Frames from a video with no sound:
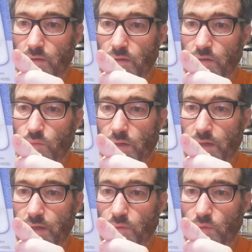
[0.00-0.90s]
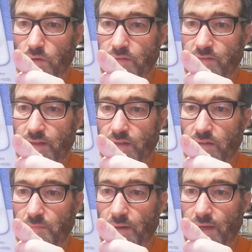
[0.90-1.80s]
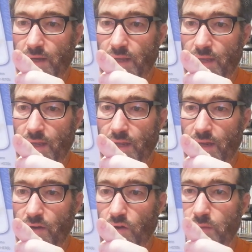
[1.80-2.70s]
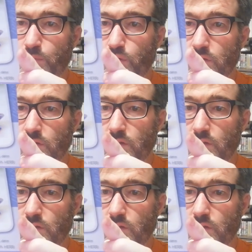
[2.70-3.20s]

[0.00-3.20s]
This one was sent by Neubut